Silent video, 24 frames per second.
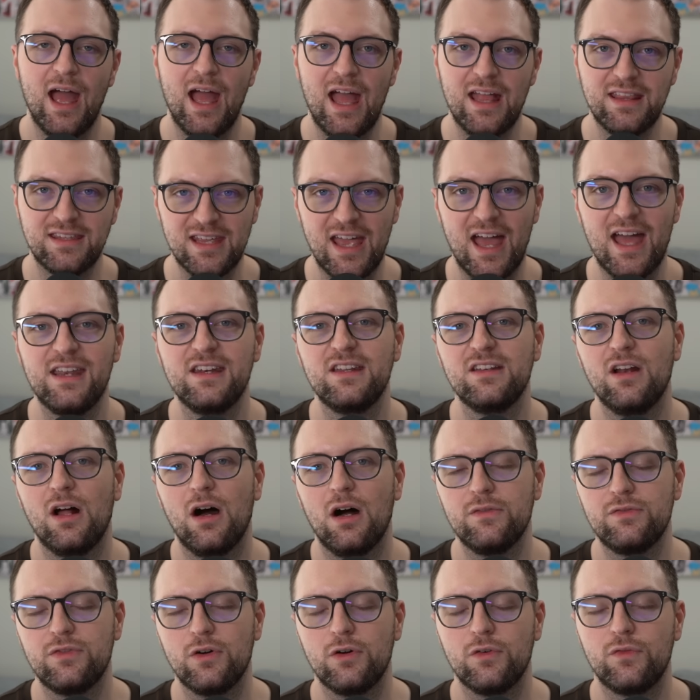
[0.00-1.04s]
to end it
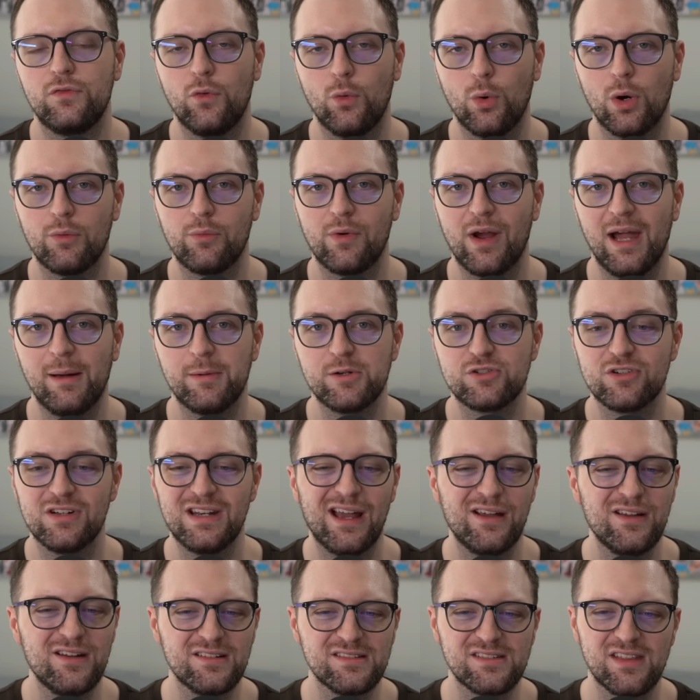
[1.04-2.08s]
off for Real Madrid.
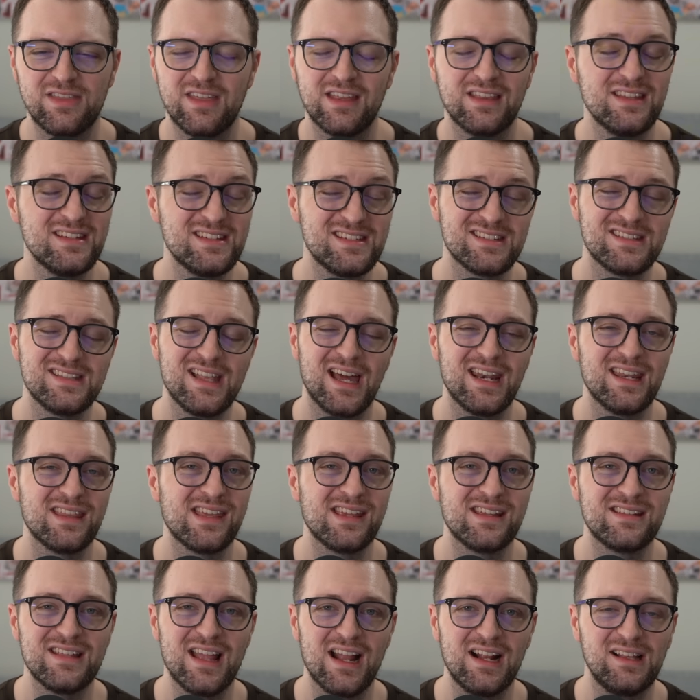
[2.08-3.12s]
Now, here's the thing. This is not
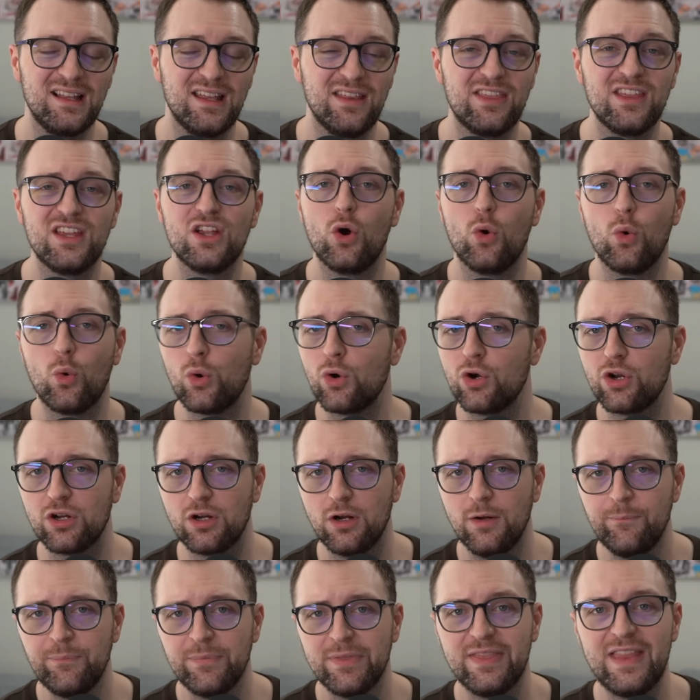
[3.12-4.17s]
exactly the
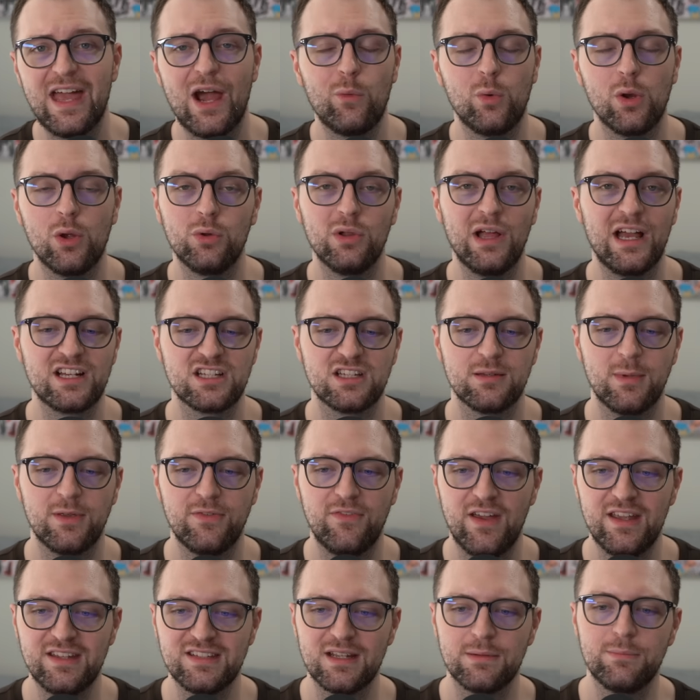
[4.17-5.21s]
order that we will actually be
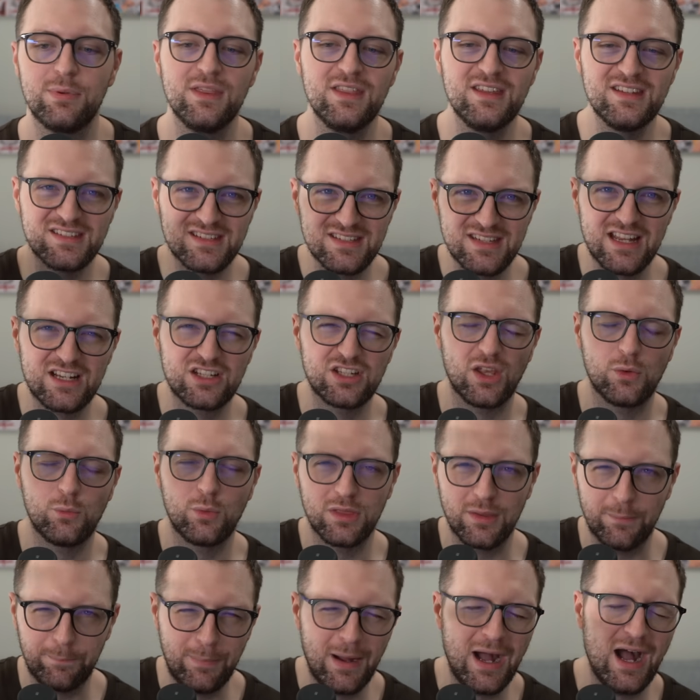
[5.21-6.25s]
facing, but this is actually where
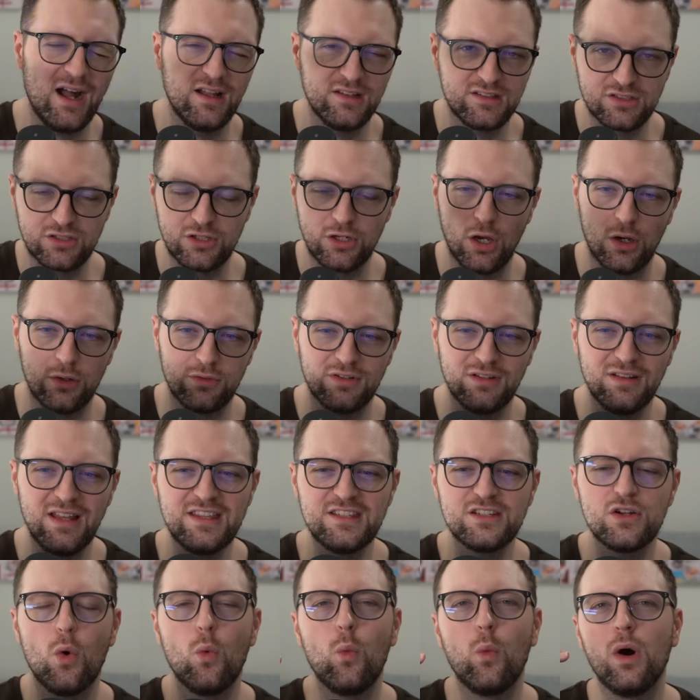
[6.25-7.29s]
the pots go. So
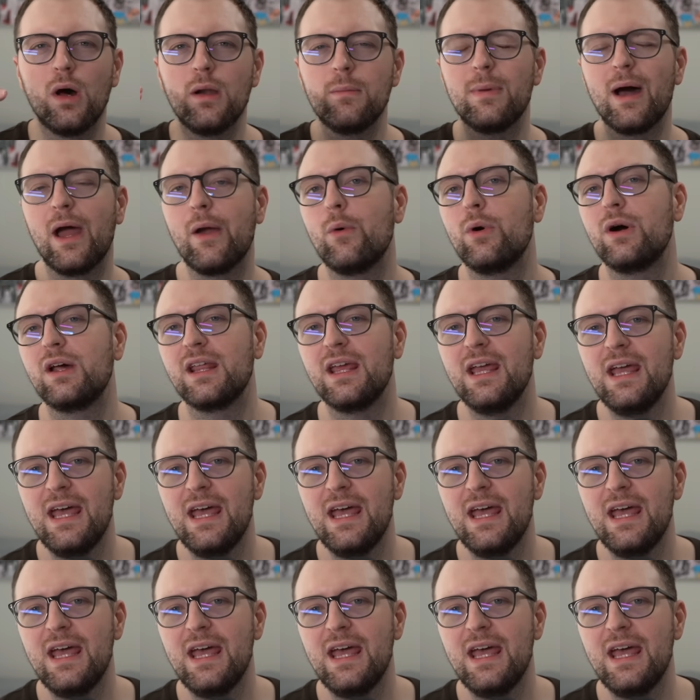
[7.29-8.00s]
let's go one by one